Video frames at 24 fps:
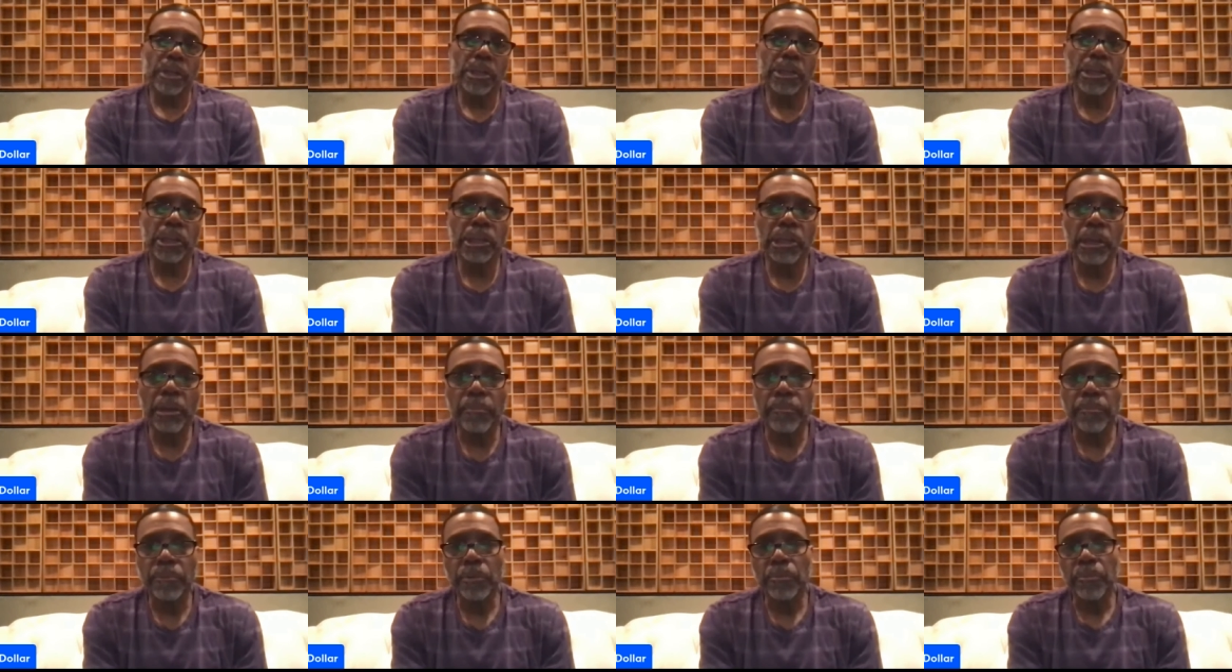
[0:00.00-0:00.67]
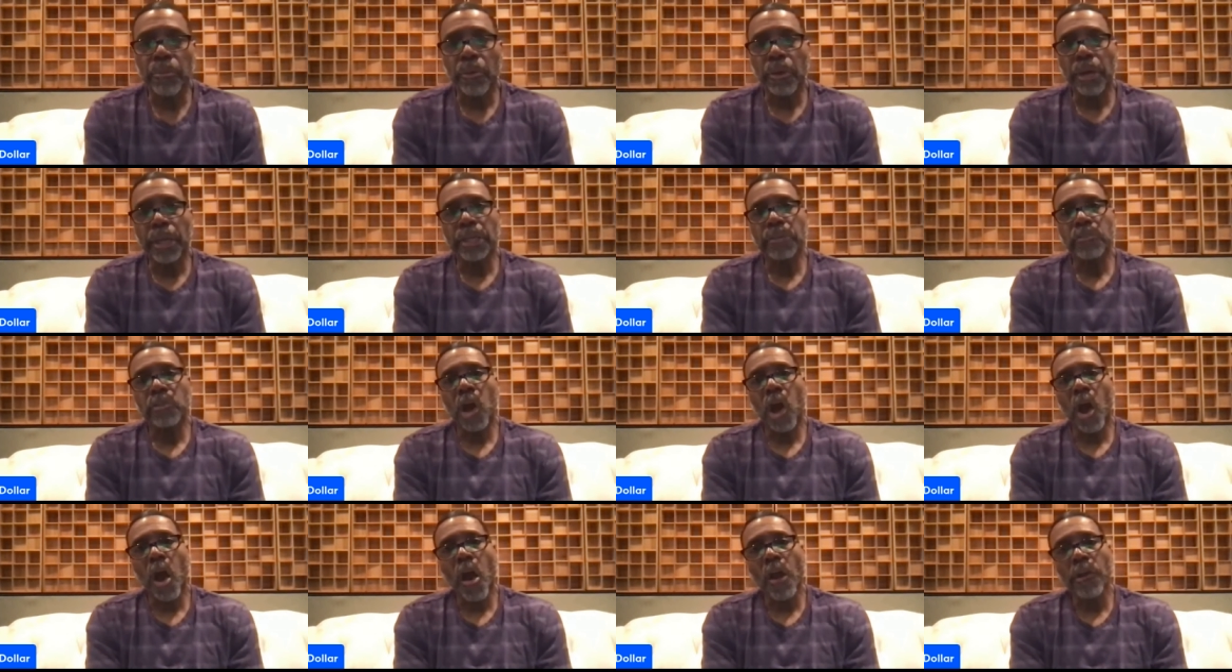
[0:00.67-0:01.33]
to get up to pray. It's
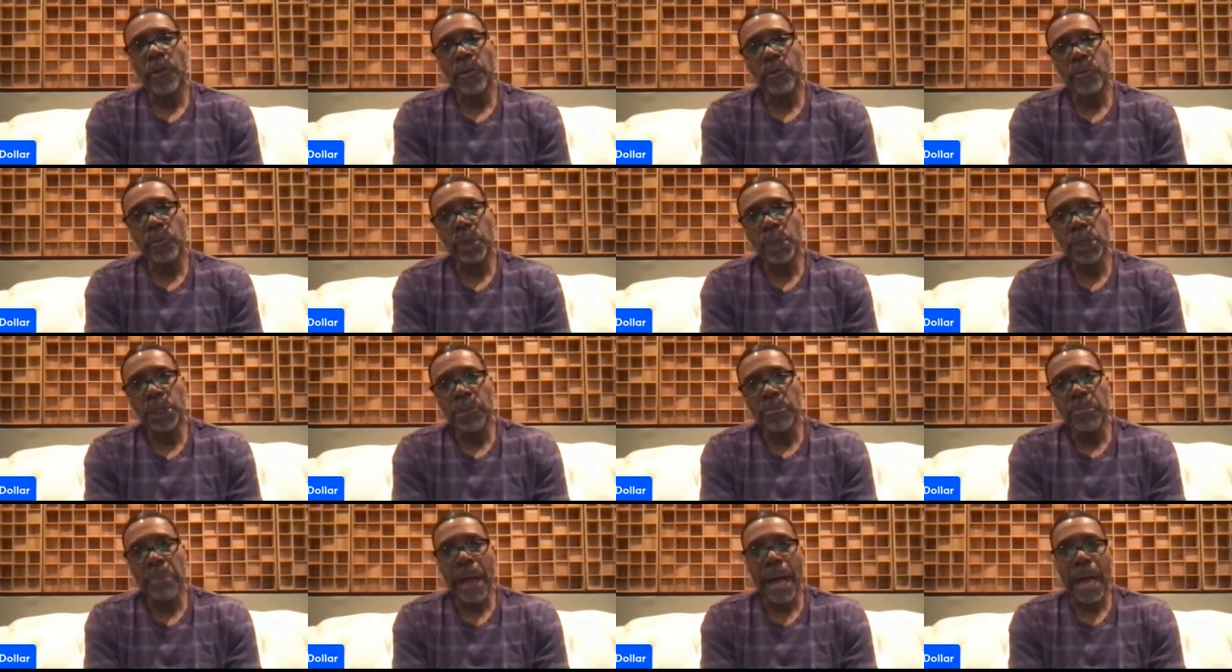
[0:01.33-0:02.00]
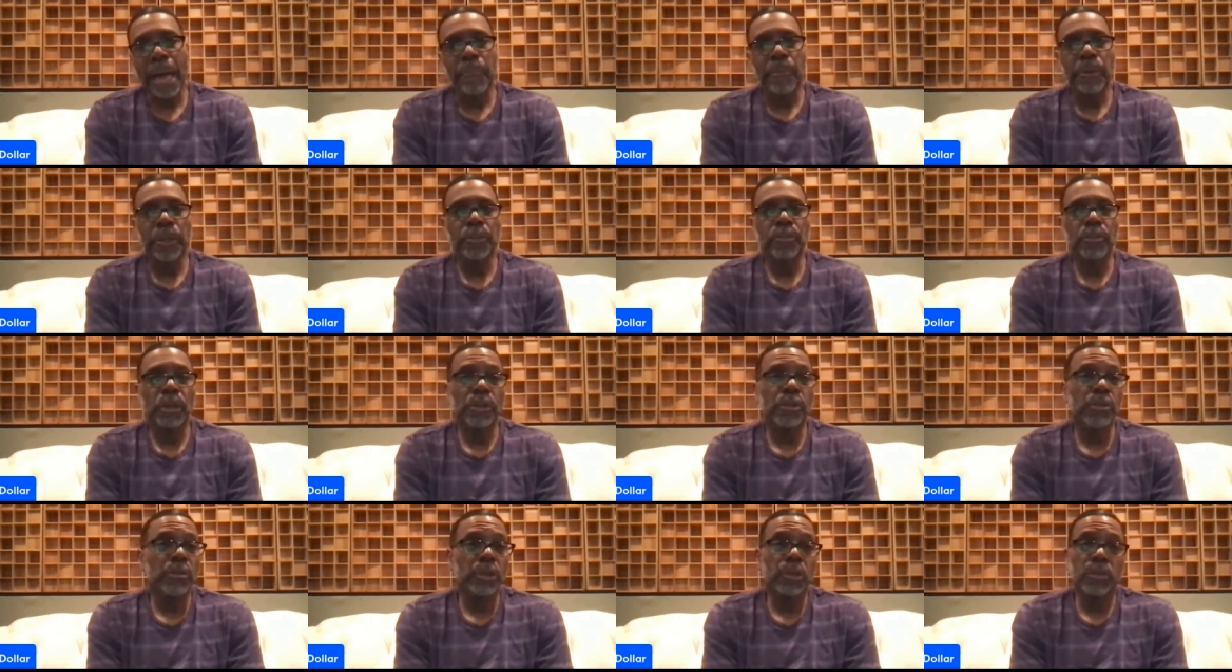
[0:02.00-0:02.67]
hard to read the Bible. It's
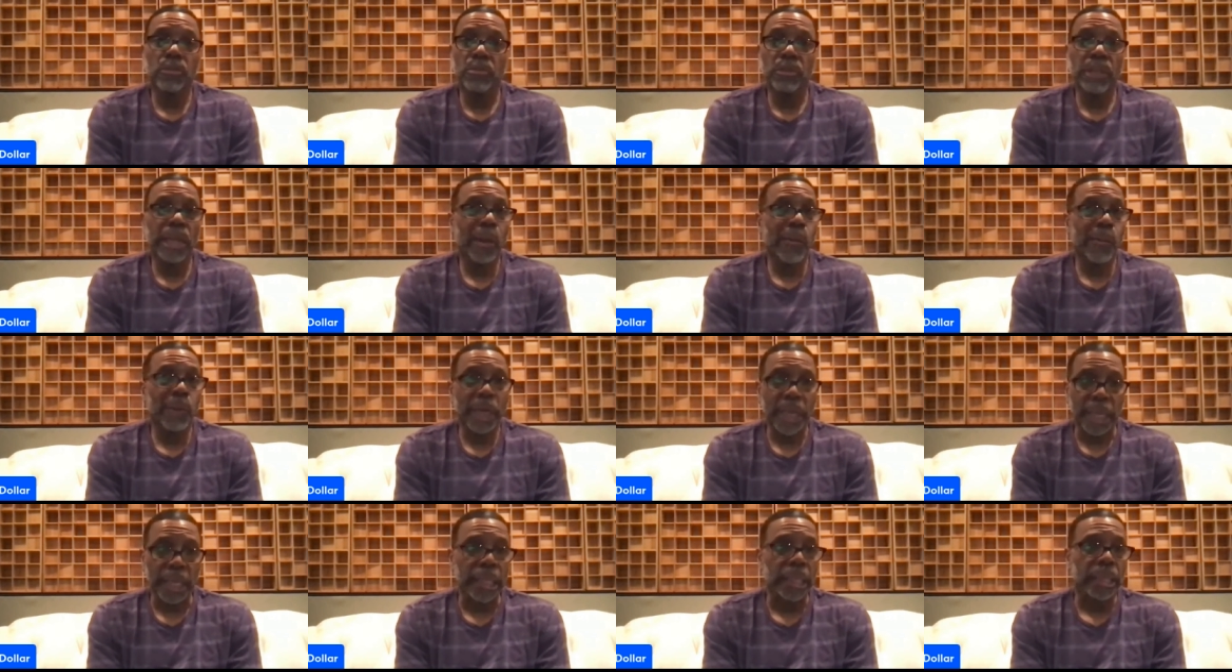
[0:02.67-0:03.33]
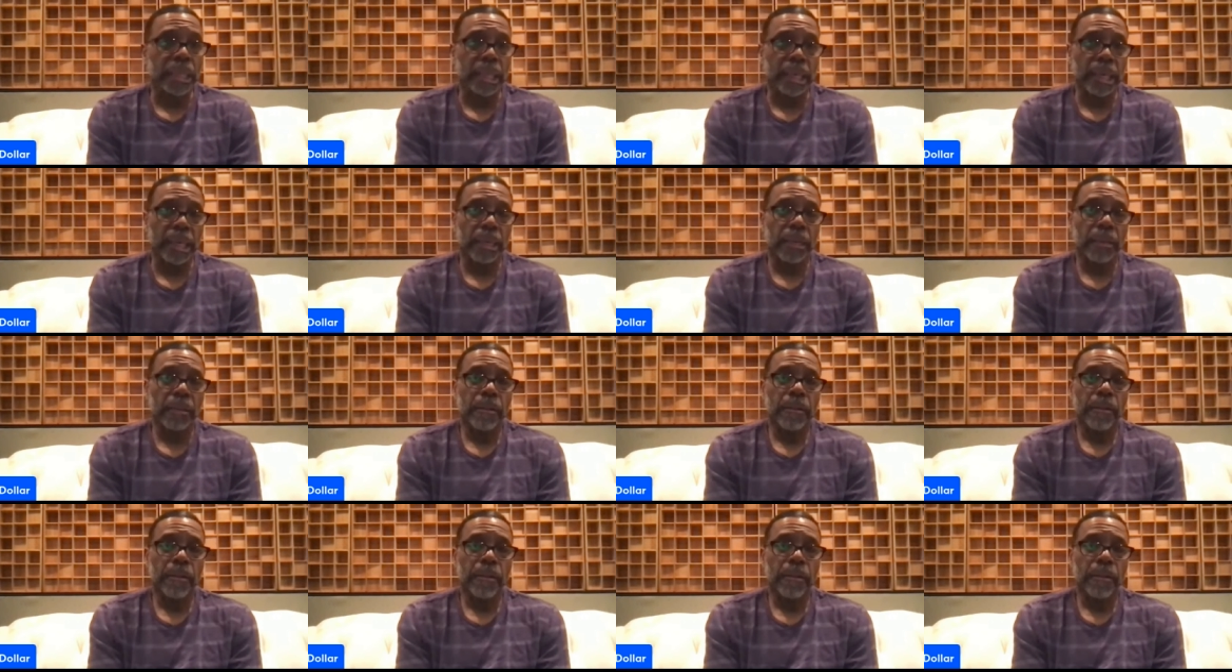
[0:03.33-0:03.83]
hard. you can do that with anything.